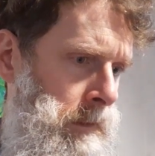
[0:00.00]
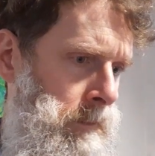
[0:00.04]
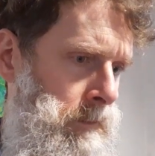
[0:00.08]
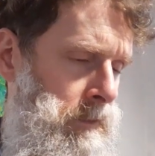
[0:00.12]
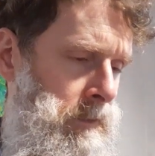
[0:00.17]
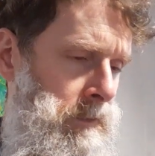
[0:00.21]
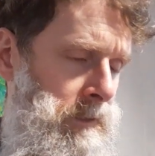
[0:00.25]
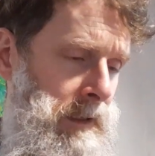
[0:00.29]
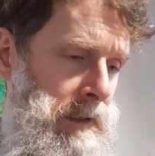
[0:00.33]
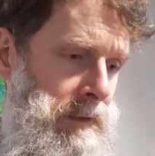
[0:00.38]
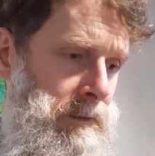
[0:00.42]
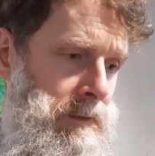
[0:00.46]
she
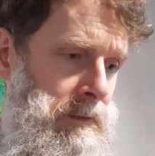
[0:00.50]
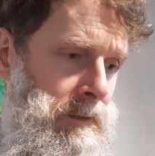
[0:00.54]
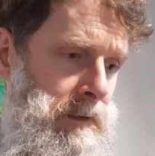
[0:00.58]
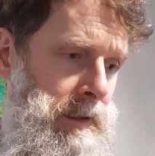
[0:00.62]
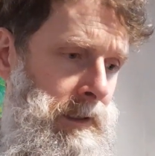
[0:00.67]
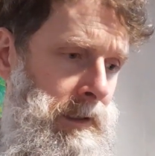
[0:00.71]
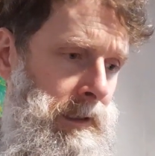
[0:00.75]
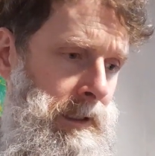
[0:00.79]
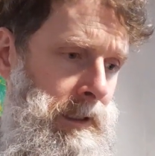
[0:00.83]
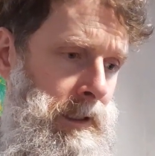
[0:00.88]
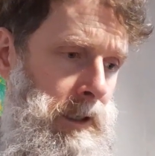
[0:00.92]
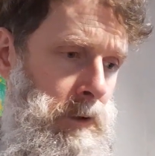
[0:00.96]
says,
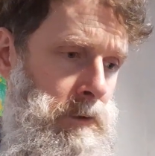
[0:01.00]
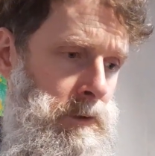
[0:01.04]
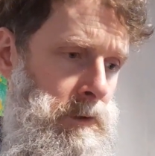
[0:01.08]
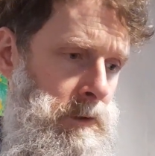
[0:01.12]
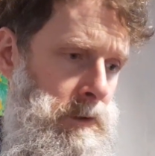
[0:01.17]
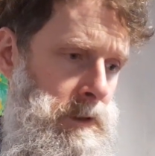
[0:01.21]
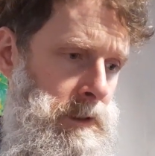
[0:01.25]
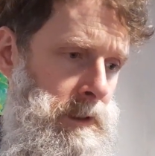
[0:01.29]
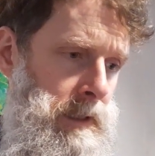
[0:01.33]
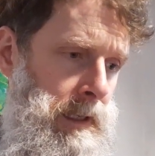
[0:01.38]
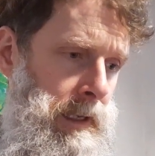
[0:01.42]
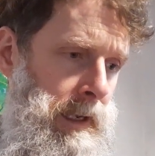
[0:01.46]
he goes on
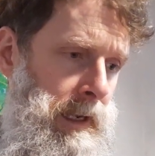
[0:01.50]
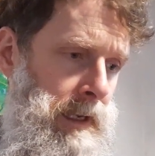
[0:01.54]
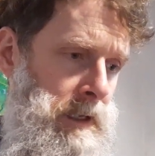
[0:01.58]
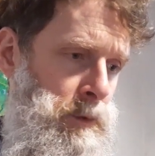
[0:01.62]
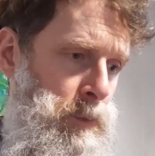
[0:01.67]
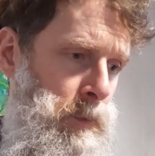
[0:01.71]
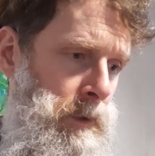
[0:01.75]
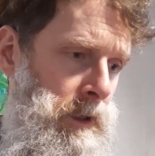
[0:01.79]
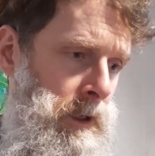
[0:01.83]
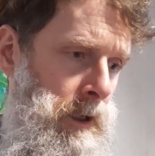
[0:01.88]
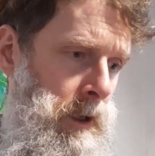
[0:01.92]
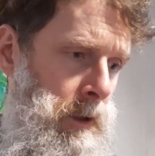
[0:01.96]
to say, as
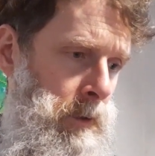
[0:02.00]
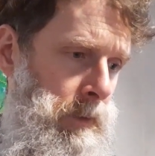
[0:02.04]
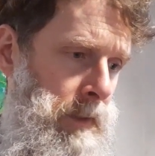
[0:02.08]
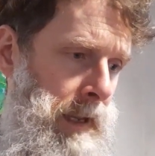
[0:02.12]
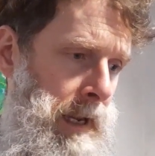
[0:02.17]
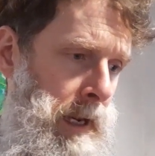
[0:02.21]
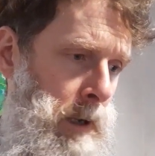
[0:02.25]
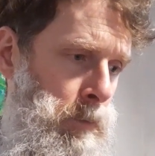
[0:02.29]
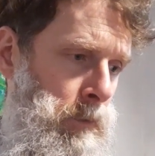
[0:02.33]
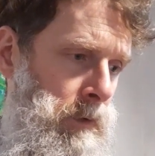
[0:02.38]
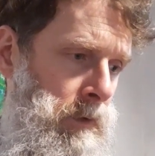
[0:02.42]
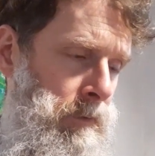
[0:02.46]
we know, the
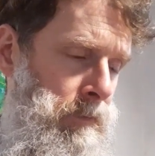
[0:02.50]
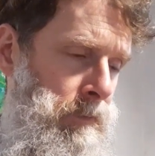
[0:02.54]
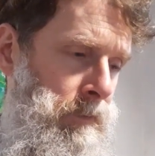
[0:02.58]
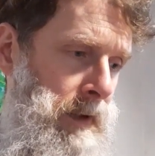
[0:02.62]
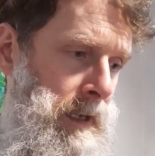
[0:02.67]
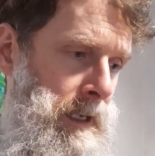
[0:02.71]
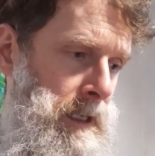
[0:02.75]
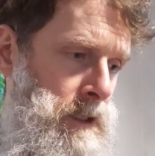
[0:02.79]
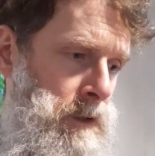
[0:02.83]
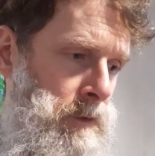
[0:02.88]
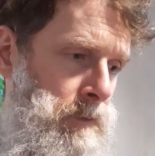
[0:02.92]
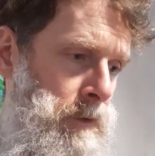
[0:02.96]
outward
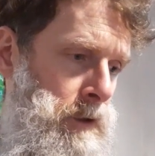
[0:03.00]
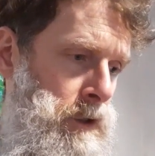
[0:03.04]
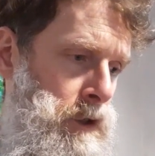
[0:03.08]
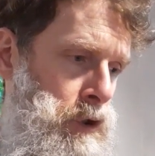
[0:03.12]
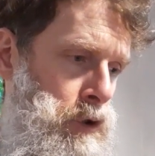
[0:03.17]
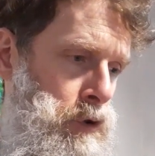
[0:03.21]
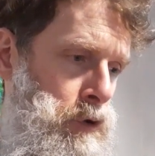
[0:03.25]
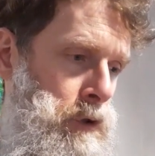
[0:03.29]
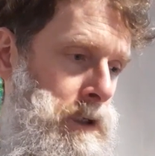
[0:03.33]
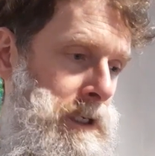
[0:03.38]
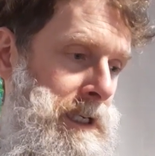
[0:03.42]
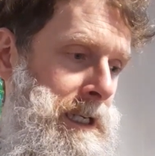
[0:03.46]
face of the
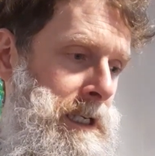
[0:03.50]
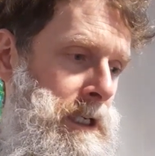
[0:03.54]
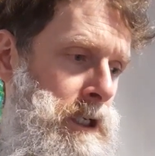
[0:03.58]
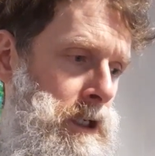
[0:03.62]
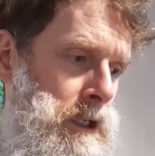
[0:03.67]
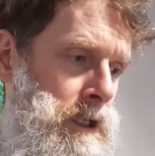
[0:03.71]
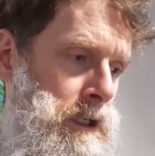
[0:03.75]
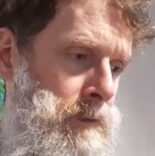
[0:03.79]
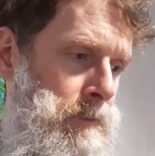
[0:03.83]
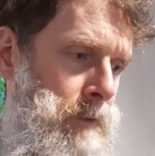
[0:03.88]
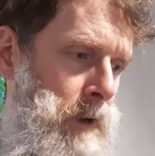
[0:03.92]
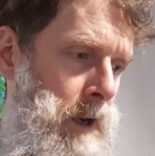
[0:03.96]

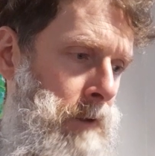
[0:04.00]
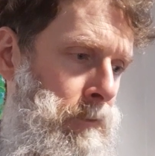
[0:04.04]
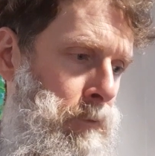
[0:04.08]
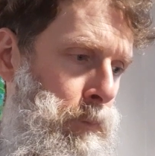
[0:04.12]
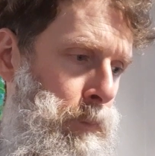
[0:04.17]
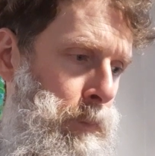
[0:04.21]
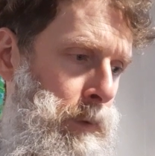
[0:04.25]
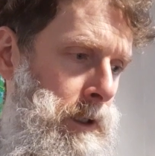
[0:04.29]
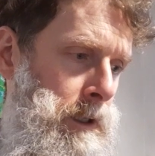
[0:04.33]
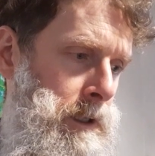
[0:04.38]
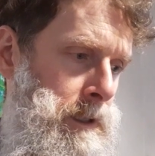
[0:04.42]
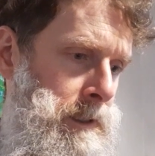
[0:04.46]
strategic survival
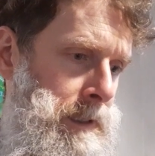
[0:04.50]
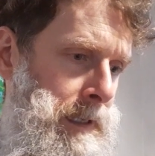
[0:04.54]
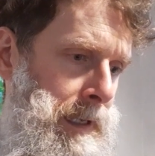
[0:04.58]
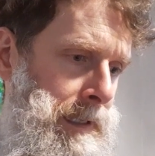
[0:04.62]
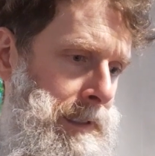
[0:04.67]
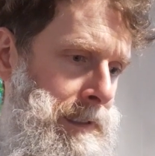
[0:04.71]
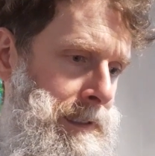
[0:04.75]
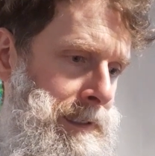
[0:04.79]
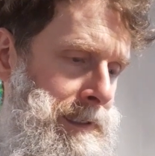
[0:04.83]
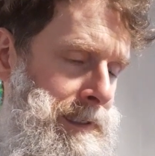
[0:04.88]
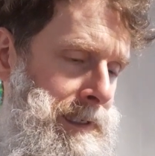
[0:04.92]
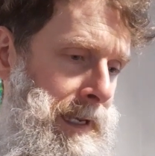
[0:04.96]

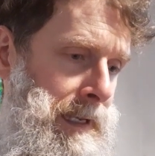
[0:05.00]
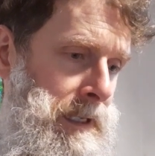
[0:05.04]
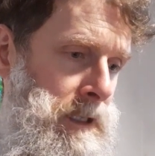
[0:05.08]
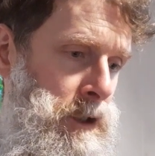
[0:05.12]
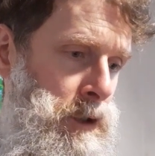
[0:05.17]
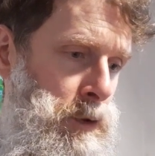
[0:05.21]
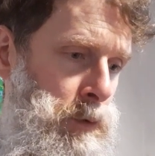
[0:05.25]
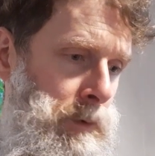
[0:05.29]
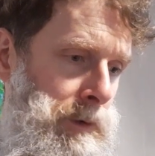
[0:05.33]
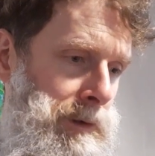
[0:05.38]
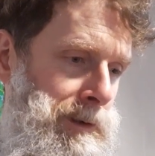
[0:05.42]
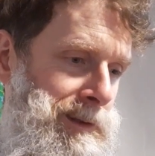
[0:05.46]
personality tends
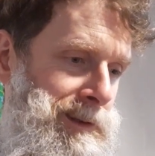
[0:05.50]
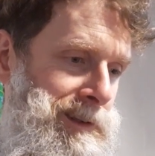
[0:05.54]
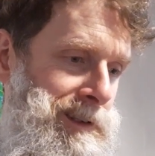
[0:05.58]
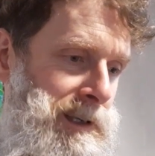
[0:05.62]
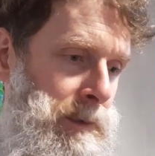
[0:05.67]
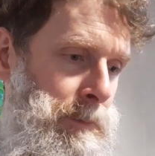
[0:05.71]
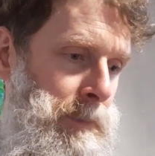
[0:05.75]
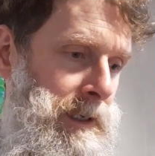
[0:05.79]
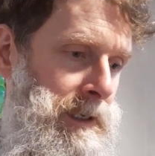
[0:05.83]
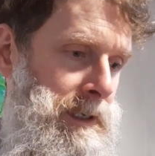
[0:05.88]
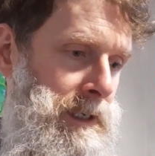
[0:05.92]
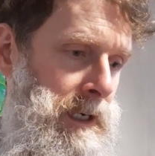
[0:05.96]
to
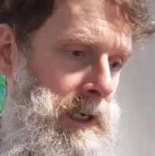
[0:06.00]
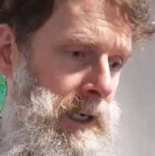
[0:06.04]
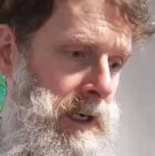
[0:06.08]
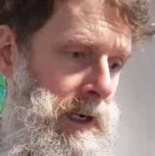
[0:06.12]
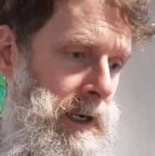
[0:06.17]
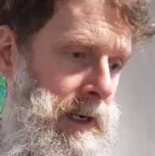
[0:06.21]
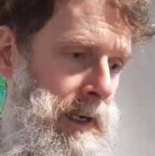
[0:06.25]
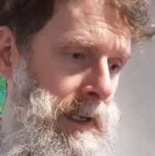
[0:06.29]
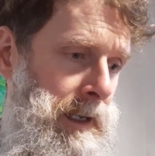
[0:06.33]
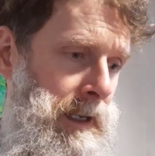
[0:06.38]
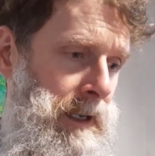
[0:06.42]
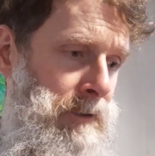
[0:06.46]
exhibit
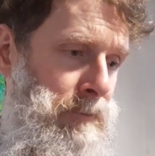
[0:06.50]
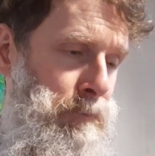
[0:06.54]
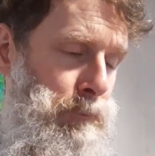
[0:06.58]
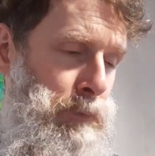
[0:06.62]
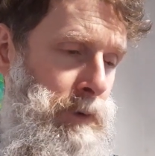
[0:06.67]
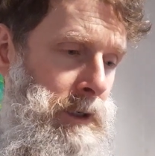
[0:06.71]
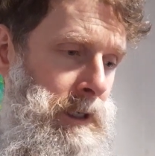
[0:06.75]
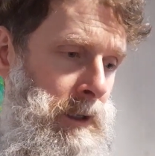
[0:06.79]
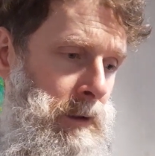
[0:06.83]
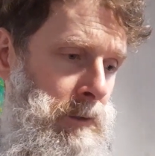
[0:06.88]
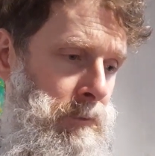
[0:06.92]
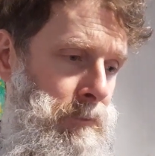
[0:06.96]
high, if
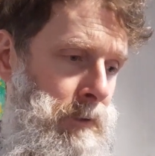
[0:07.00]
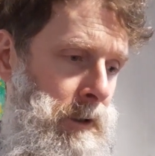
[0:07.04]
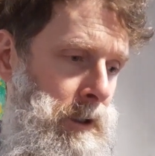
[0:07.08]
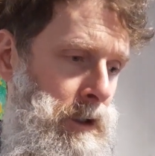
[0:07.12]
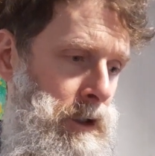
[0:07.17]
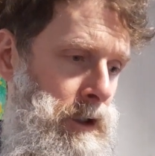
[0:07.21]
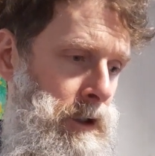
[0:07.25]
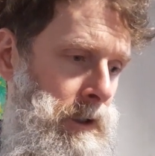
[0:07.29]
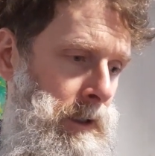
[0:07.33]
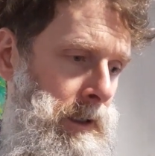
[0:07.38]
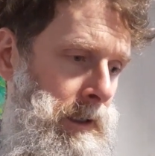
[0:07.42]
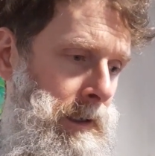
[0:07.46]
brittle,
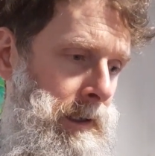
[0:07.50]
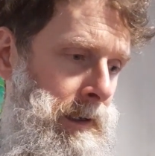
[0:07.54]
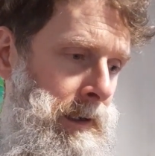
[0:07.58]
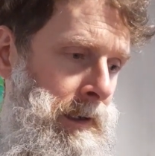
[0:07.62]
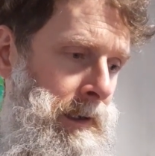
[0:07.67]
functioning.